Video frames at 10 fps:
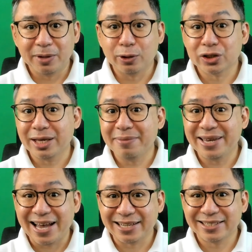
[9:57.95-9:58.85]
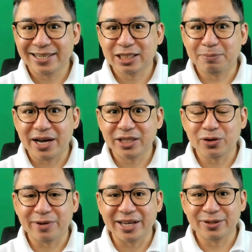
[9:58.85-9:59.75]
because they may act as
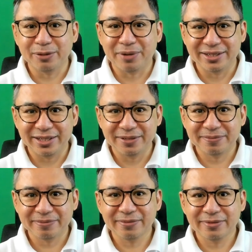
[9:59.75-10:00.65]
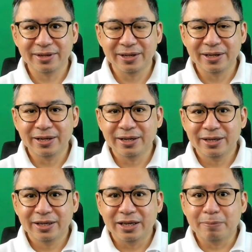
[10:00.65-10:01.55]
spies of either party.
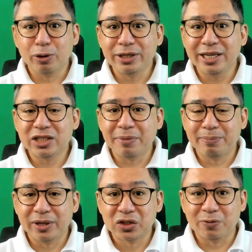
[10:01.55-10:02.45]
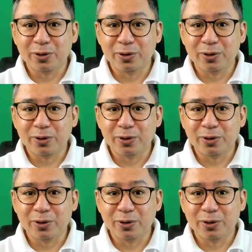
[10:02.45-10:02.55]
Employees, members